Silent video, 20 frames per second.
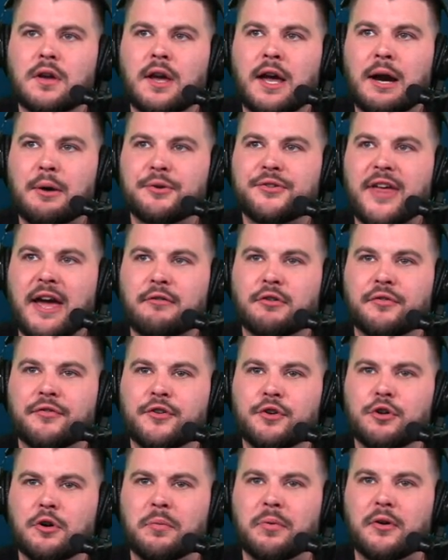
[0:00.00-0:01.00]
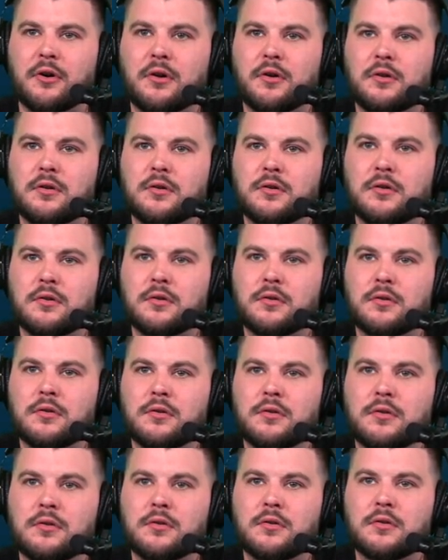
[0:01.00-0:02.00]
How is that reviewable?
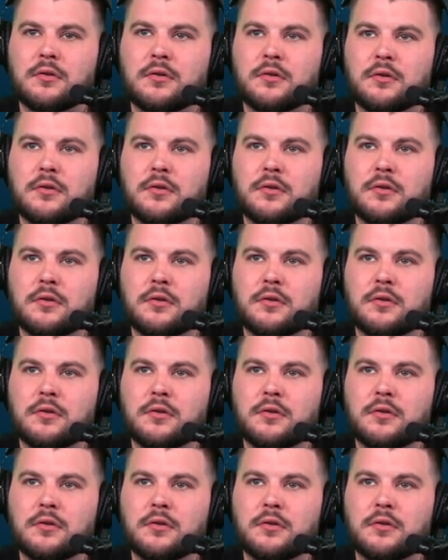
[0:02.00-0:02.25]
I didn't